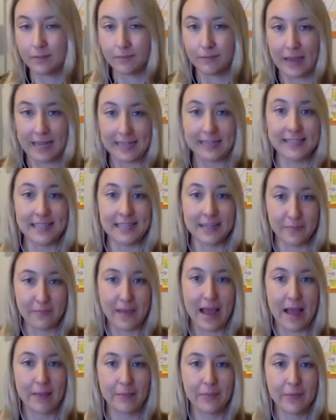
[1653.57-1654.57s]
basic
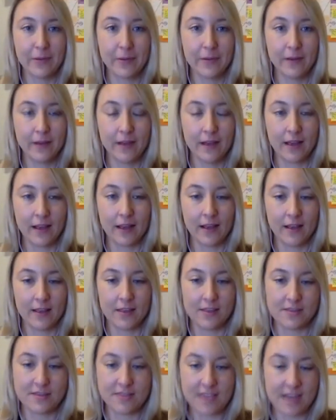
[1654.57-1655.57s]
map,
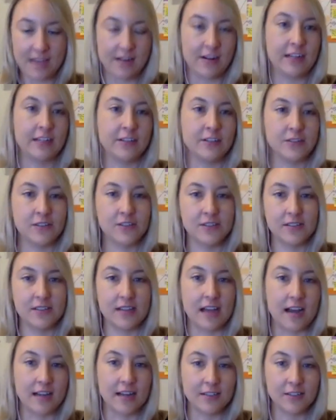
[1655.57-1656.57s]
then I could
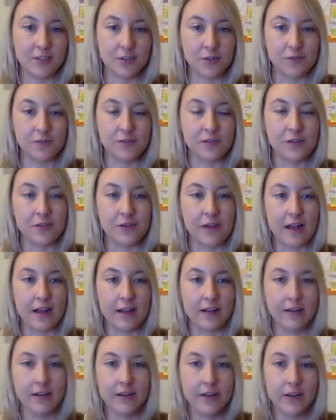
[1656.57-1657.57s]
start to figure
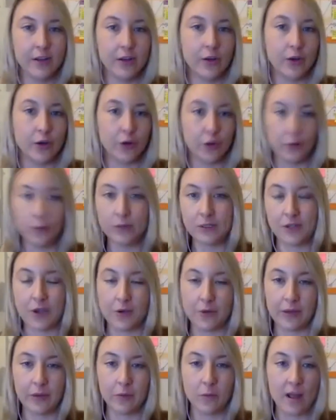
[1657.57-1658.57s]
out who was
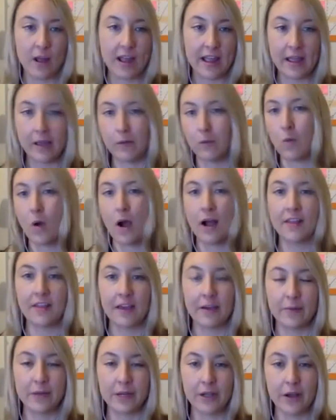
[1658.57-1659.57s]
going where, why
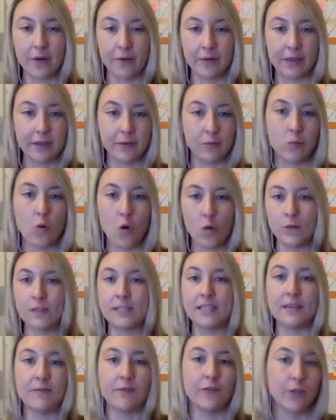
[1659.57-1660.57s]
they were going, what
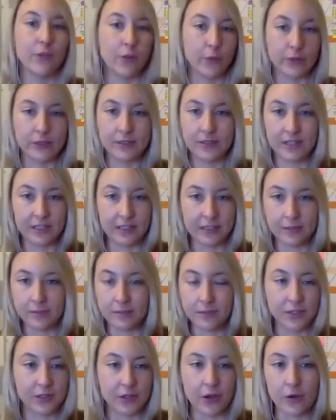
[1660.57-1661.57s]
was influencing
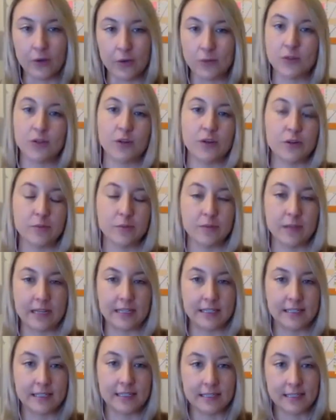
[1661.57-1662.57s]
them to go certain
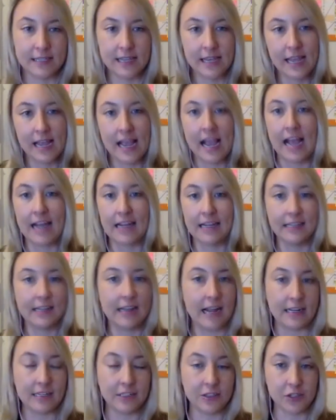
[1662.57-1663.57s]
places. And
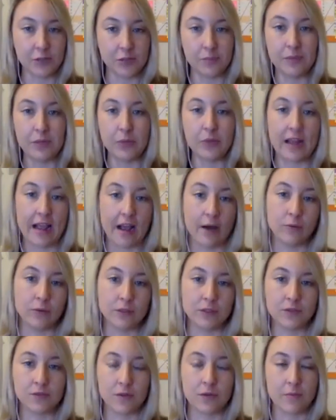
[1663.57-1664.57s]
it just built
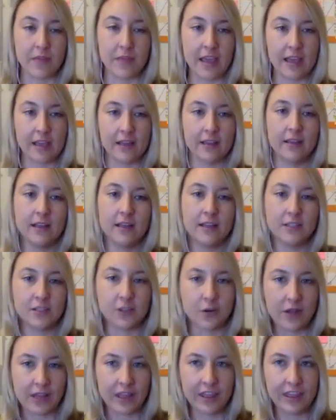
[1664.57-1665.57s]
outwards from there.
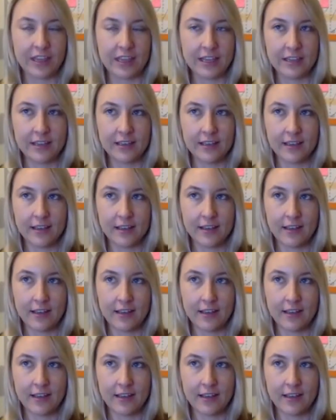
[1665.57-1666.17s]
So I think